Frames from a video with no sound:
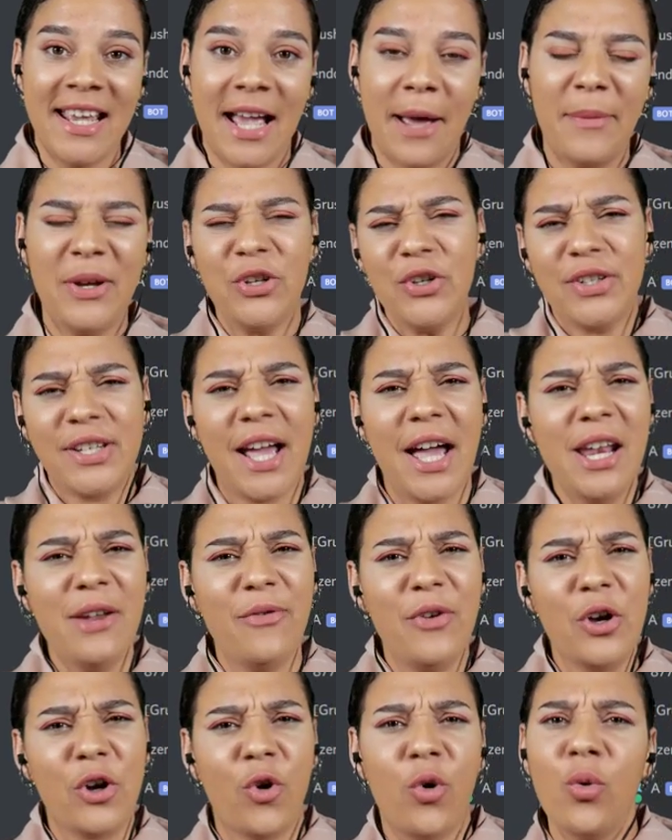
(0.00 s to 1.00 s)
Um, it's just kind of
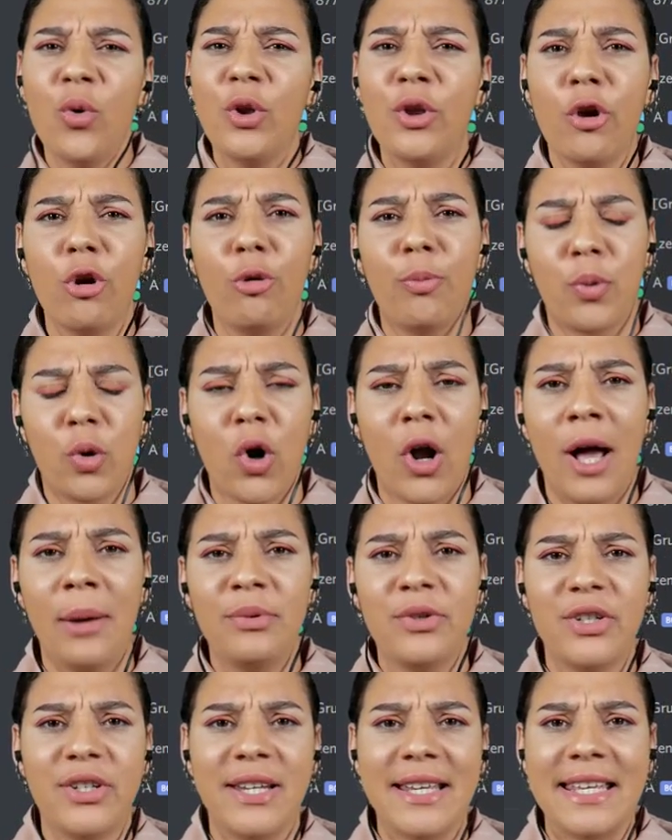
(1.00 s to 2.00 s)
a cool little
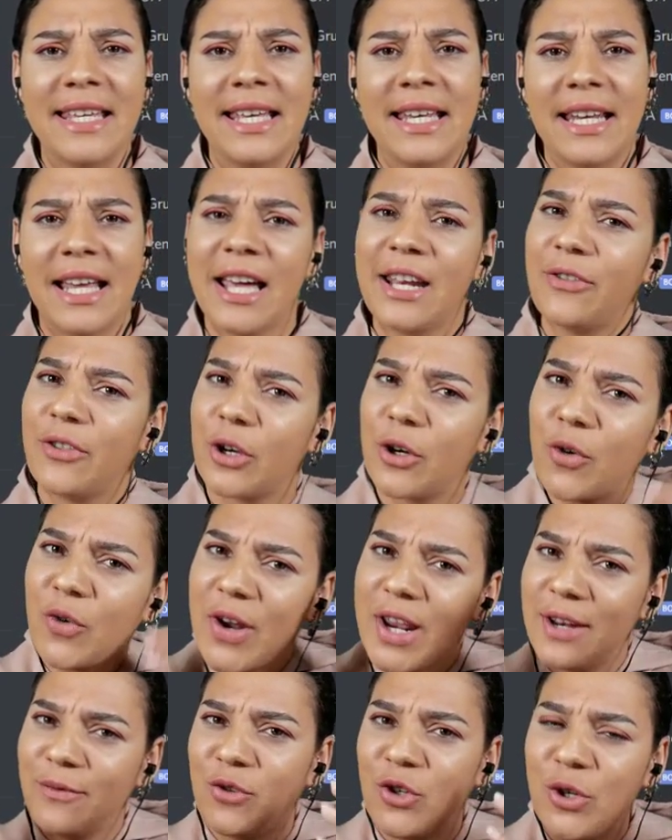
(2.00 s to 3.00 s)
prompt to get kind of the
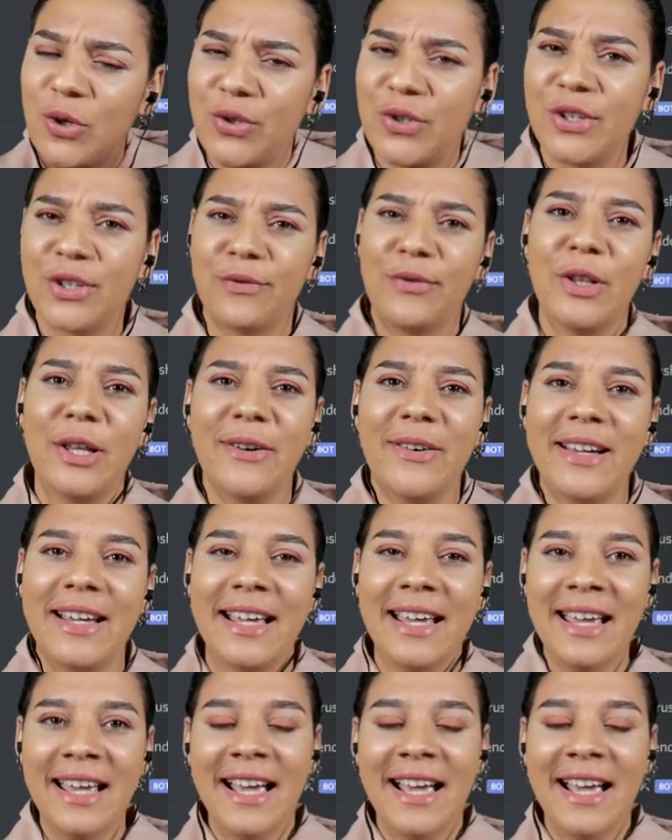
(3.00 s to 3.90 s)
creative juices flowing,